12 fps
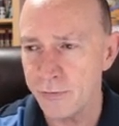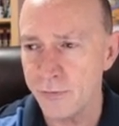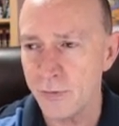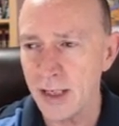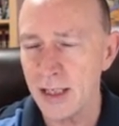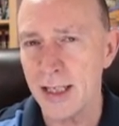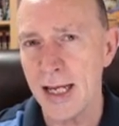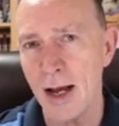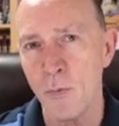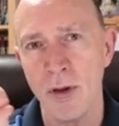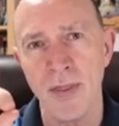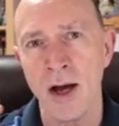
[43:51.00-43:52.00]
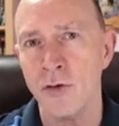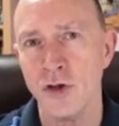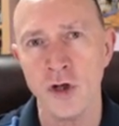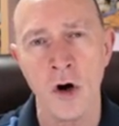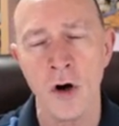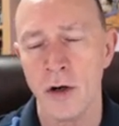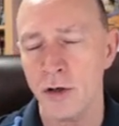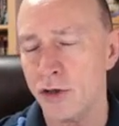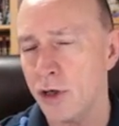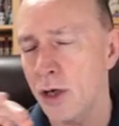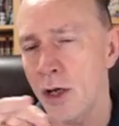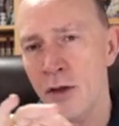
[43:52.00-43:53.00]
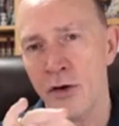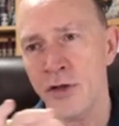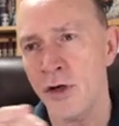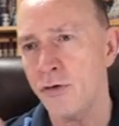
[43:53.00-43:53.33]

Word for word: freely without charge. There's no